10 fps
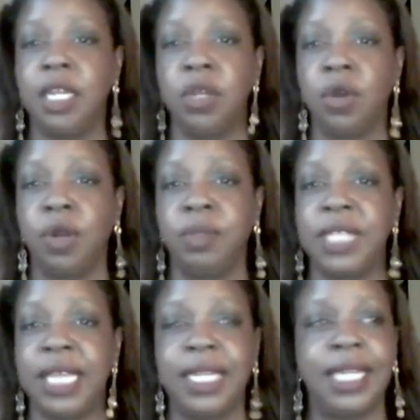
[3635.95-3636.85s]
you know what I'm
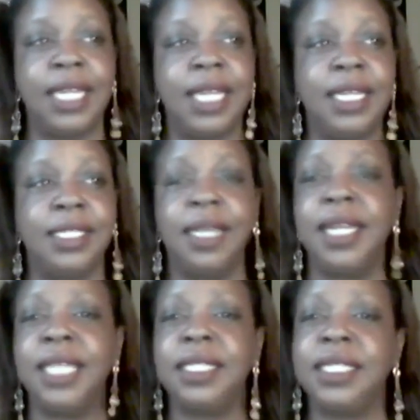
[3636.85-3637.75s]
saying, that is
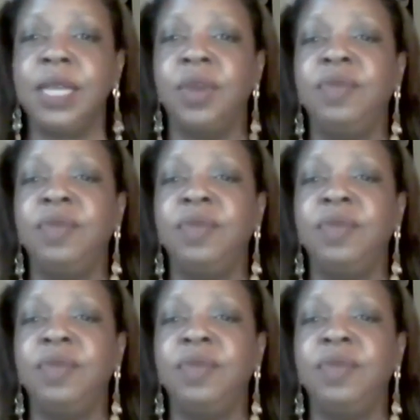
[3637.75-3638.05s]
unnecessary.